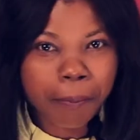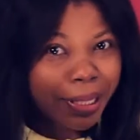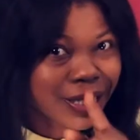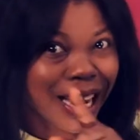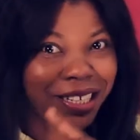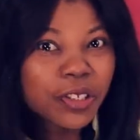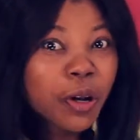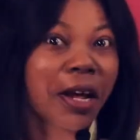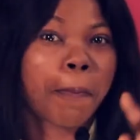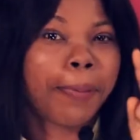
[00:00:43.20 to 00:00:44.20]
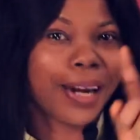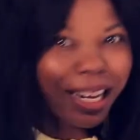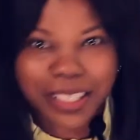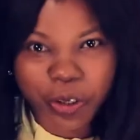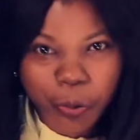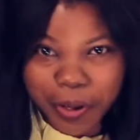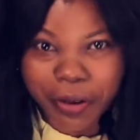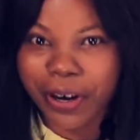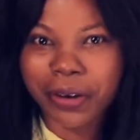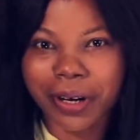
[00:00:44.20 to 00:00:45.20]
Besides, no they plan to
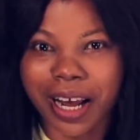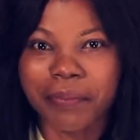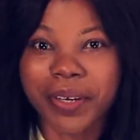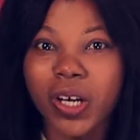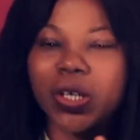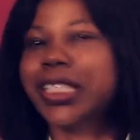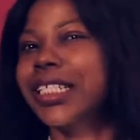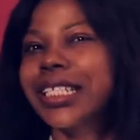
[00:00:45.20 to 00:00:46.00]
be regular because